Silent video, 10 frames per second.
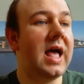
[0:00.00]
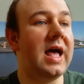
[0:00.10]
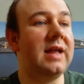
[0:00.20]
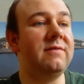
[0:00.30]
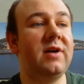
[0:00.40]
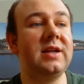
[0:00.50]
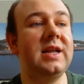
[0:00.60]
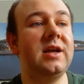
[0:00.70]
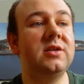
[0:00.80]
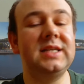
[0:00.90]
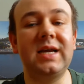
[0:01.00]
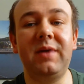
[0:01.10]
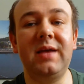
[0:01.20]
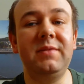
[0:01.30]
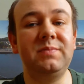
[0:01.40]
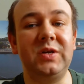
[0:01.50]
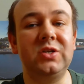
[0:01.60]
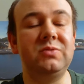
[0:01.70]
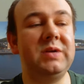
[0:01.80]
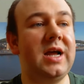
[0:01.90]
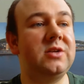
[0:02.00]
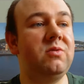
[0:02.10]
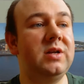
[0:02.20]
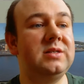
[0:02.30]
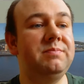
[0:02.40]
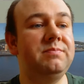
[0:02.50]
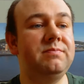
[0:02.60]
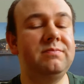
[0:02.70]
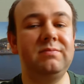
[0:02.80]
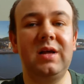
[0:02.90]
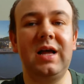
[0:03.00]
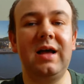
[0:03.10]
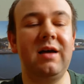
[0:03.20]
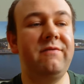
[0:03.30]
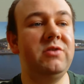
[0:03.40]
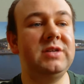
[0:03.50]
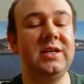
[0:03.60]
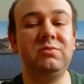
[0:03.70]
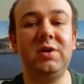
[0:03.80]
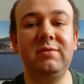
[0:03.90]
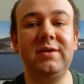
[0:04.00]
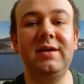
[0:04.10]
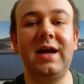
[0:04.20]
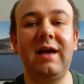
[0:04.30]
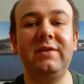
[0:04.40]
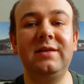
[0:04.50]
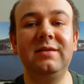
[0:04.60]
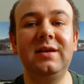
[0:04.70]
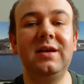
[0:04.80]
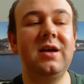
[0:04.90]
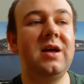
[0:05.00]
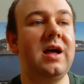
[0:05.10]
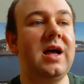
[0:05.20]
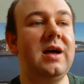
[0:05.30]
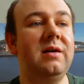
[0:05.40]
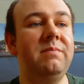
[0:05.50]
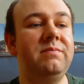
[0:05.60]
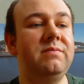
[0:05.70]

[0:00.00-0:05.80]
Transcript: And finally, our S E G payment, because we had quite a uh, a few days where we were having uh,